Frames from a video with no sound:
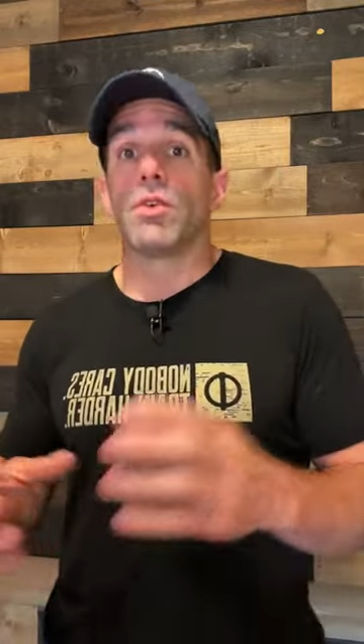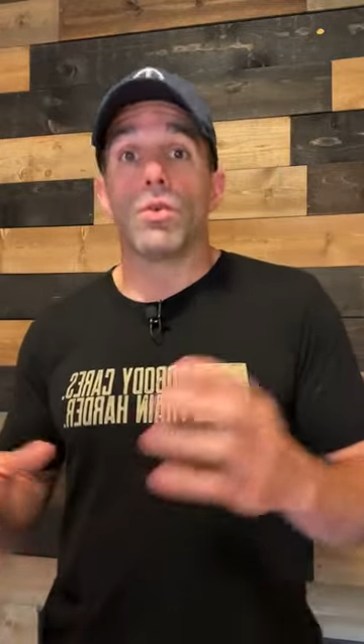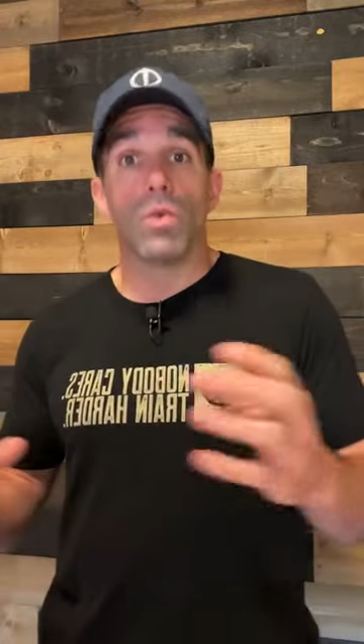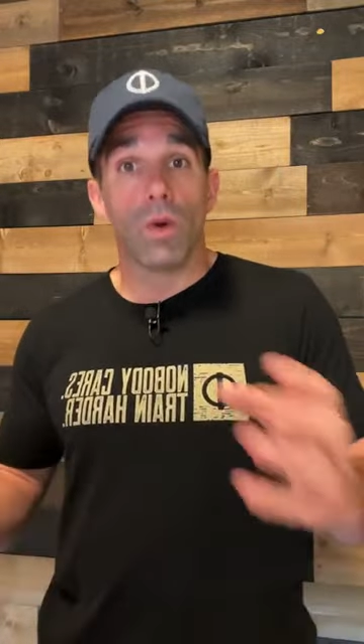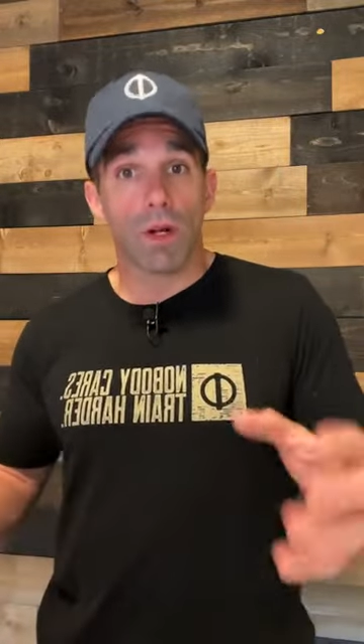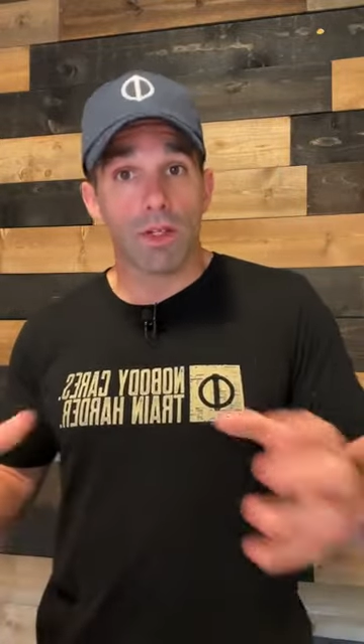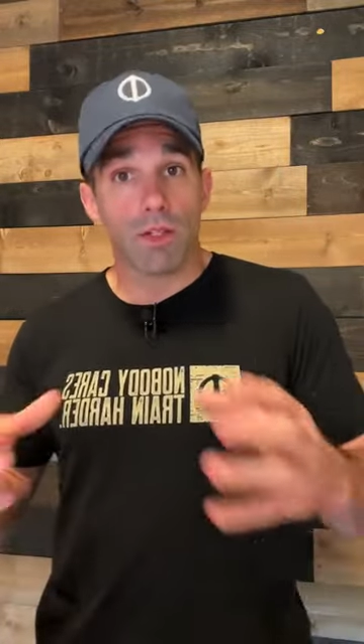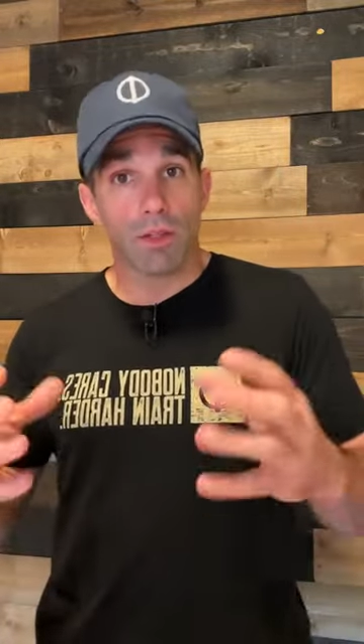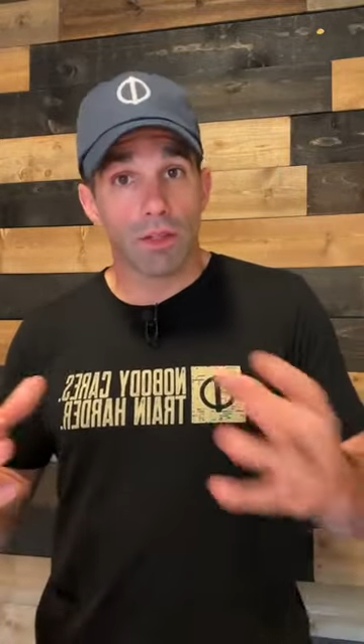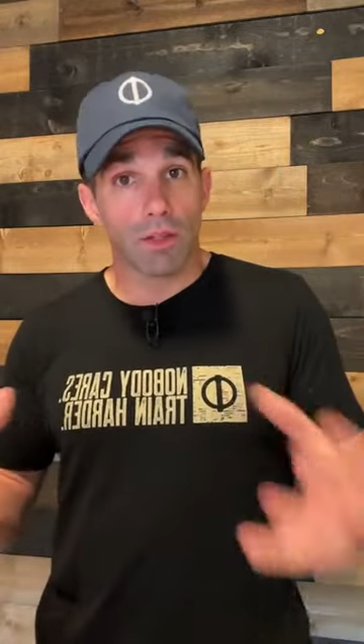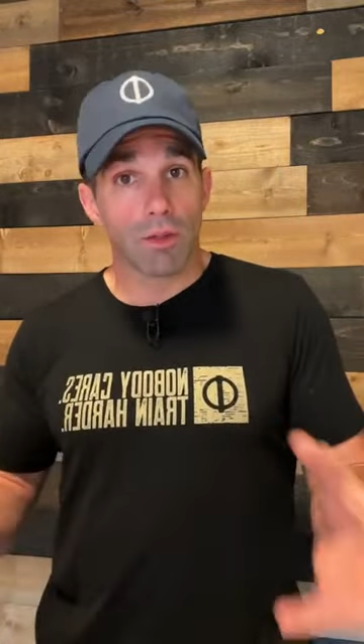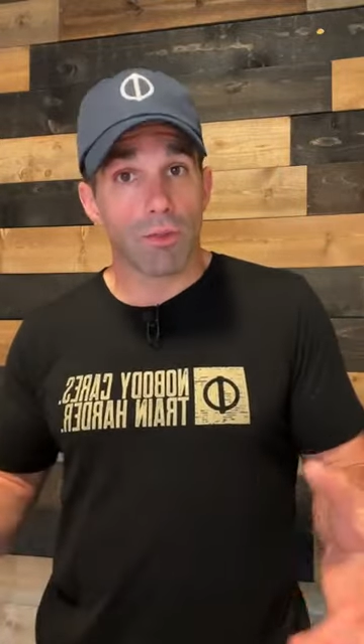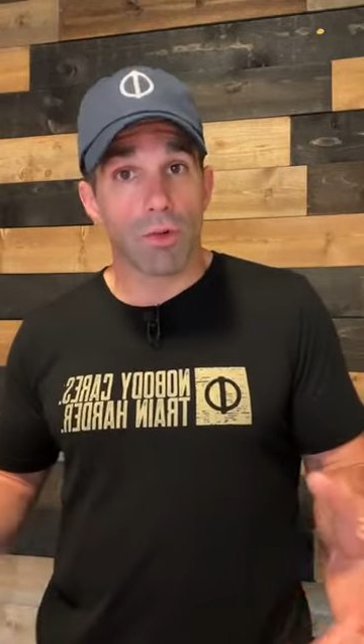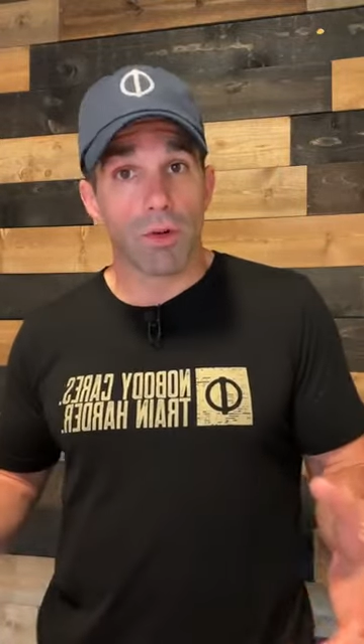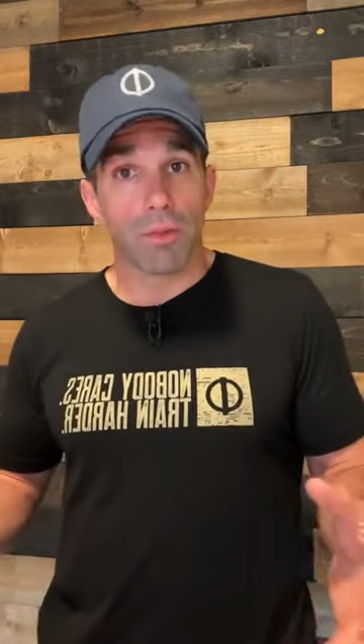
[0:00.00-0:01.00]
you want to
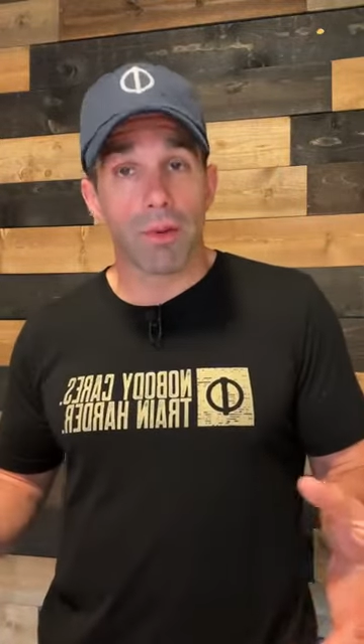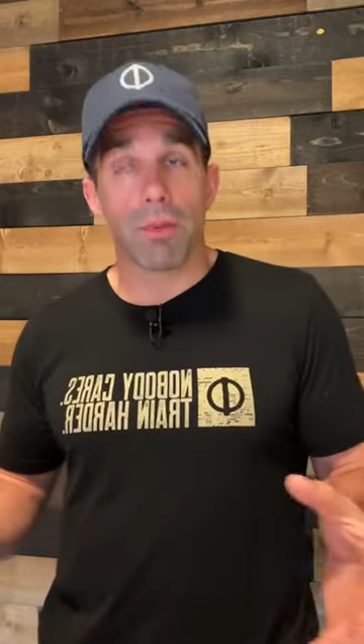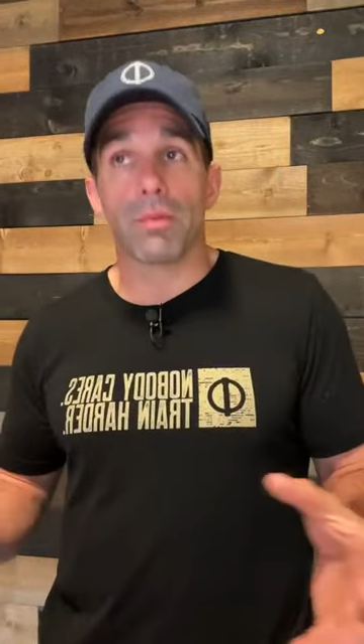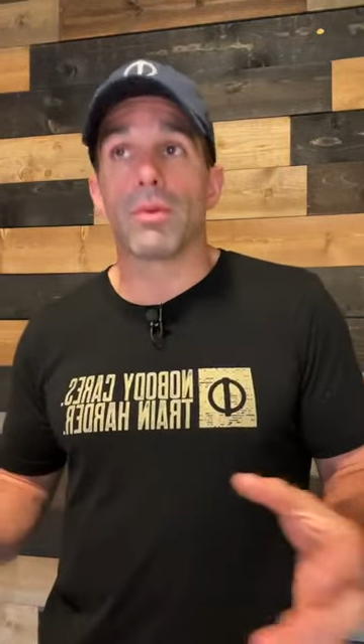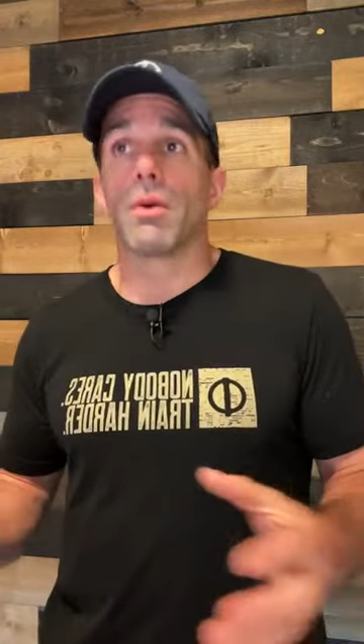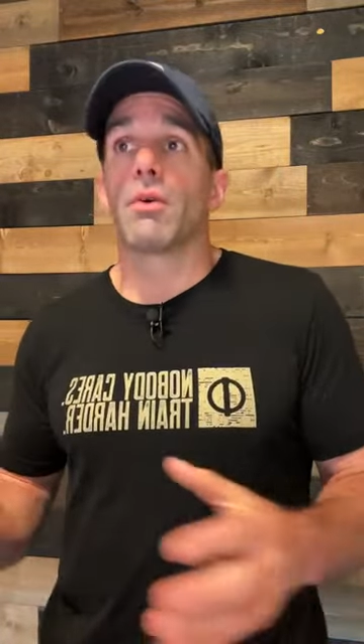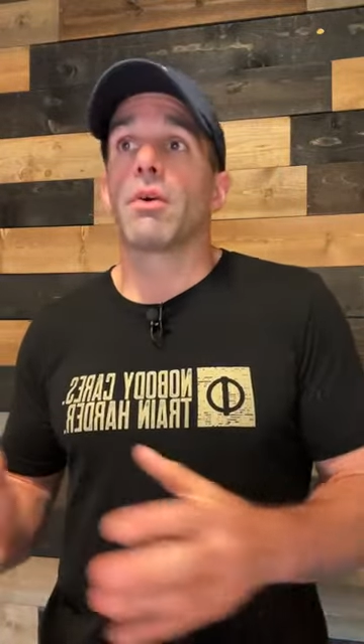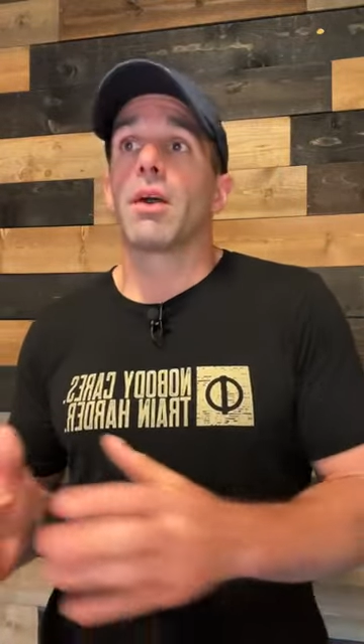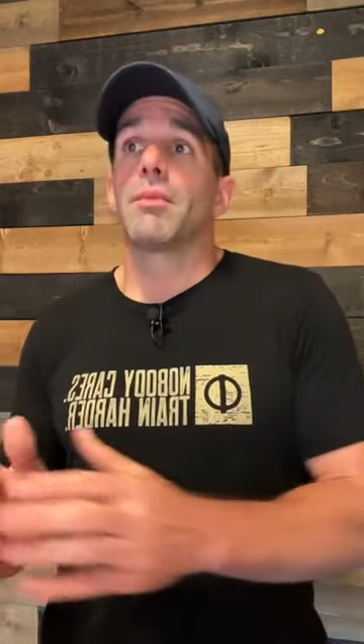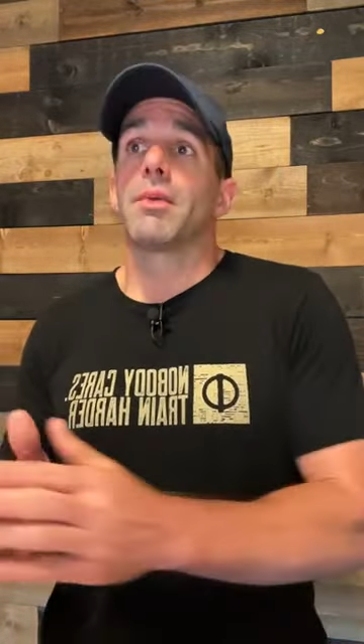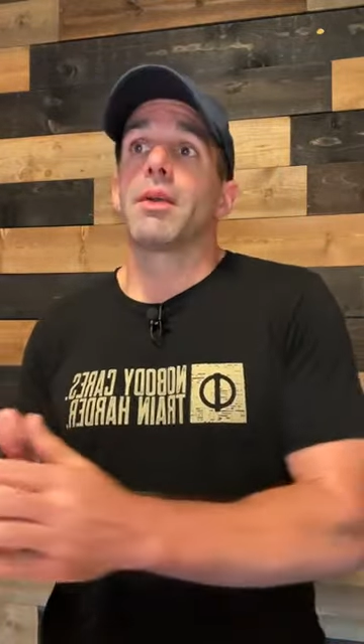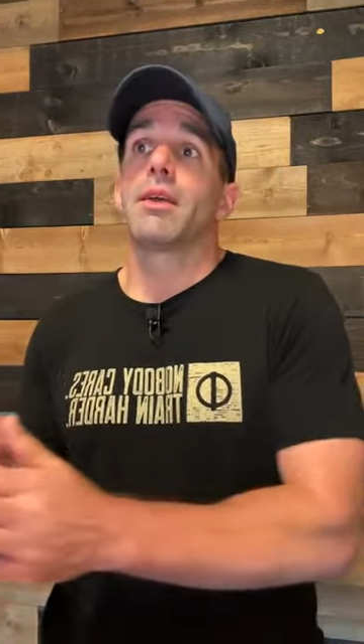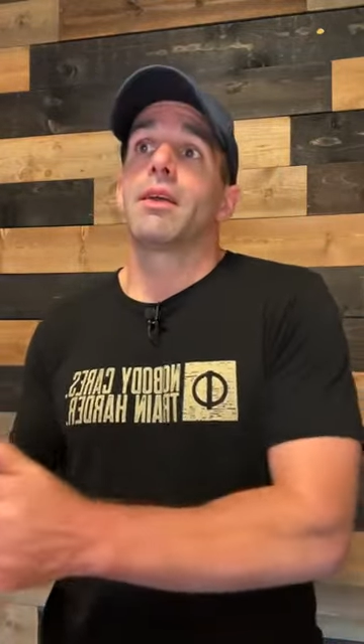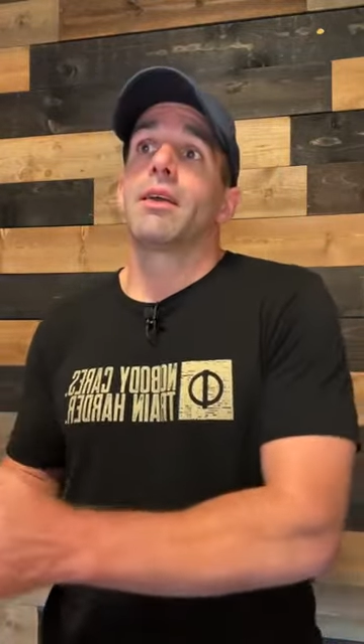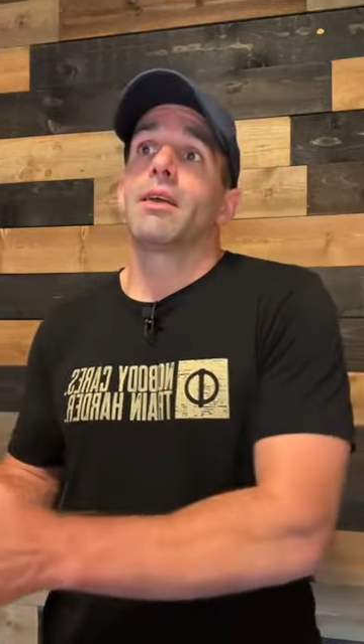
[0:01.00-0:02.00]
learn more about
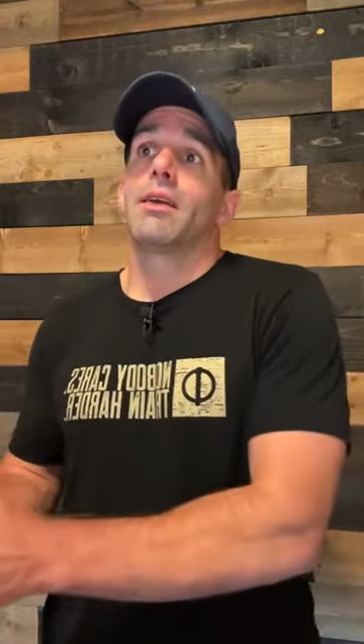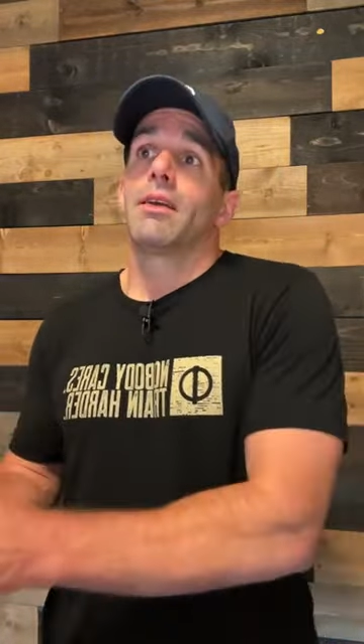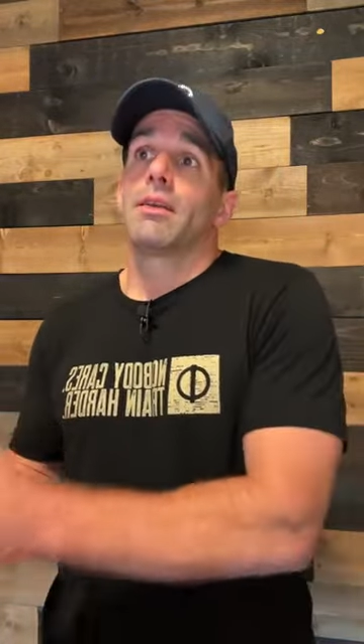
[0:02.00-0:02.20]
programming,